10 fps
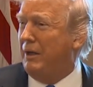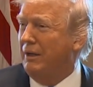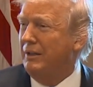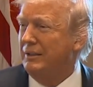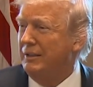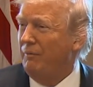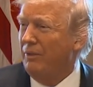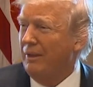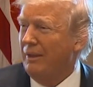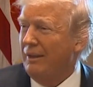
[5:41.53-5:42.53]
but
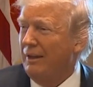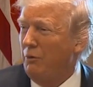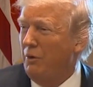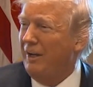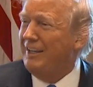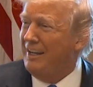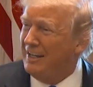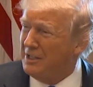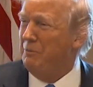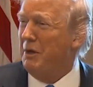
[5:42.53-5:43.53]
we'd like to
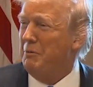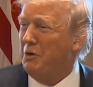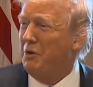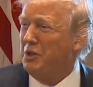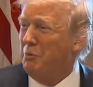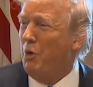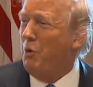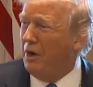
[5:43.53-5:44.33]
get some Democrat support.